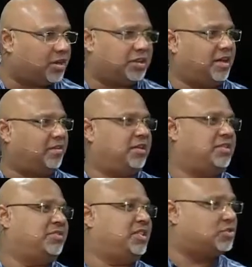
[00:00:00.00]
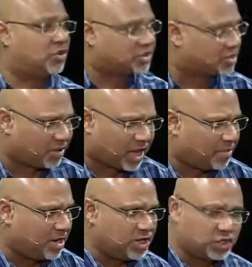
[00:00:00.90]
Their, their resources
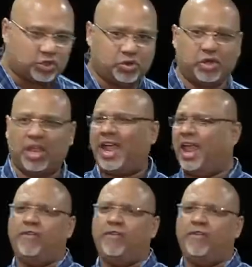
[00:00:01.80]
become an issue.